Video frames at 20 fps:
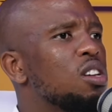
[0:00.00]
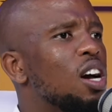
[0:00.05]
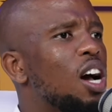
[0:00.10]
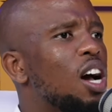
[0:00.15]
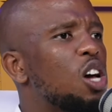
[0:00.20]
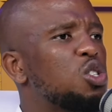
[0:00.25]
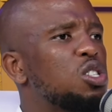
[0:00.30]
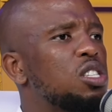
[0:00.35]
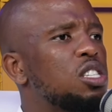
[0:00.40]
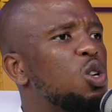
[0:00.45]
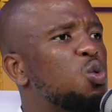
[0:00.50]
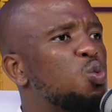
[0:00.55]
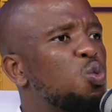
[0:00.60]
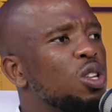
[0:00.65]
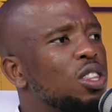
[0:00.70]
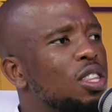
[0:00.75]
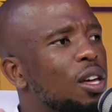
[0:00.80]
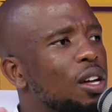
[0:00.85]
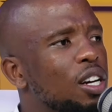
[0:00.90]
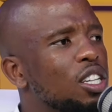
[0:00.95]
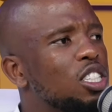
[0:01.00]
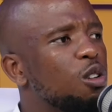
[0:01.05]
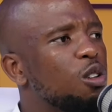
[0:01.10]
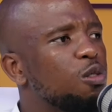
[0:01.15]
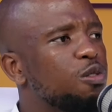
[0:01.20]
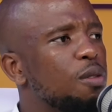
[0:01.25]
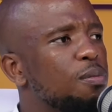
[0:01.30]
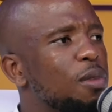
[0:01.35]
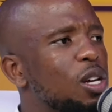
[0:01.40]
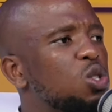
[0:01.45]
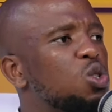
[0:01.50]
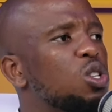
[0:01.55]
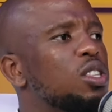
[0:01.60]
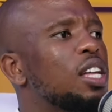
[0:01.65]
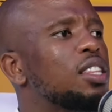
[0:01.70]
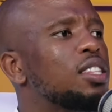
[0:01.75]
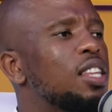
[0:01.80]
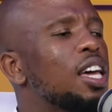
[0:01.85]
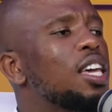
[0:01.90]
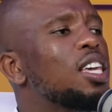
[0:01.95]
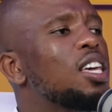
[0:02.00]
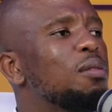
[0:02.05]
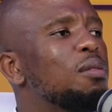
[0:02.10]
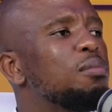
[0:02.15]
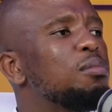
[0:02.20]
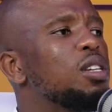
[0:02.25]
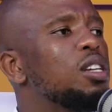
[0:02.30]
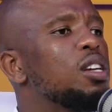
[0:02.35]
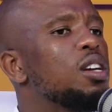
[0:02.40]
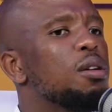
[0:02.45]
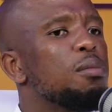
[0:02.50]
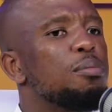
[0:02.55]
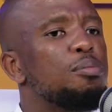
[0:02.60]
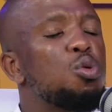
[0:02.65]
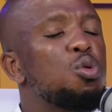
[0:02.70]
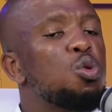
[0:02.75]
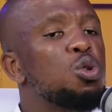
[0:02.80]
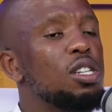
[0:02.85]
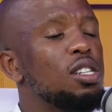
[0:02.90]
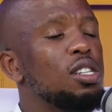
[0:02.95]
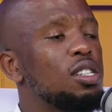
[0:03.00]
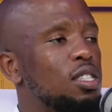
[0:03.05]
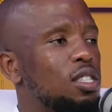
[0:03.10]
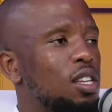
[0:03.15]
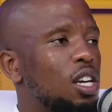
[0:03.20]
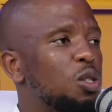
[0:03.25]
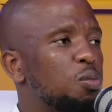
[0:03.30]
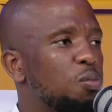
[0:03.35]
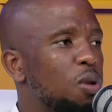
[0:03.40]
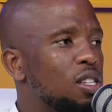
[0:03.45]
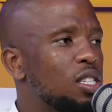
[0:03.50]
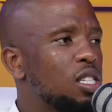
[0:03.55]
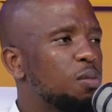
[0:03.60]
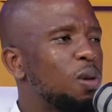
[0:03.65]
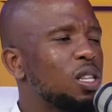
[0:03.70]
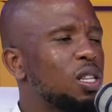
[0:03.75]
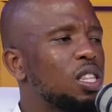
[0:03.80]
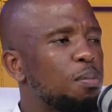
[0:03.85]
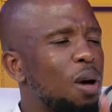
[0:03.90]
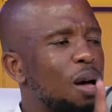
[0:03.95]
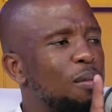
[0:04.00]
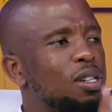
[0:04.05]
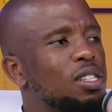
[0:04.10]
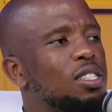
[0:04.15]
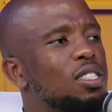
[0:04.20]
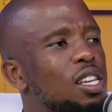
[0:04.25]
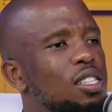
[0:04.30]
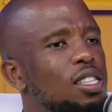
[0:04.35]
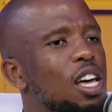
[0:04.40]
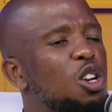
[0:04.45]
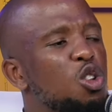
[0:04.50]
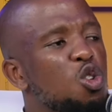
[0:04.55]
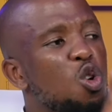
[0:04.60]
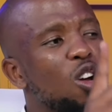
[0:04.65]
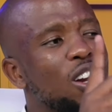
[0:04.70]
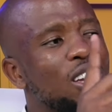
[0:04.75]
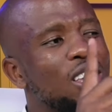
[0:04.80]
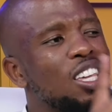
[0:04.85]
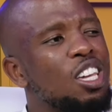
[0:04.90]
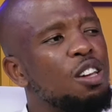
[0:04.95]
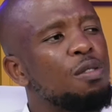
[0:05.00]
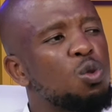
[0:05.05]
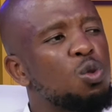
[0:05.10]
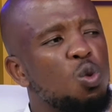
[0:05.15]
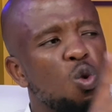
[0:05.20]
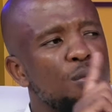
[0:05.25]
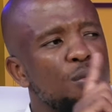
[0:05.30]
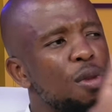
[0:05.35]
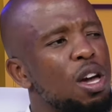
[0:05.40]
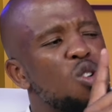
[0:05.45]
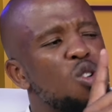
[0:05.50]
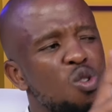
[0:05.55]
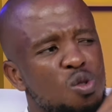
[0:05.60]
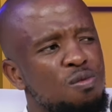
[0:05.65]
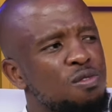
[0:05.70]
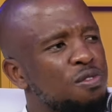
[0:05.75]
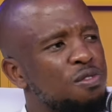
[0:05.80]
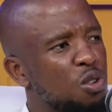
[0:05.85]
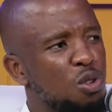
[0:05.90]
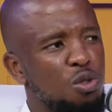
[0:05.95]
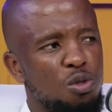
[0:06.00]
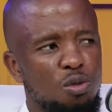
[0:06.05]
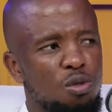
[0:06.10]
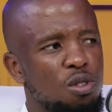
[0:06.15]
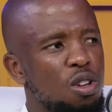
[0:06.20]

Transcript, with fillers: associate with the rich and famous so that they can be put in such places. But the Bible says that your gift will make room for you.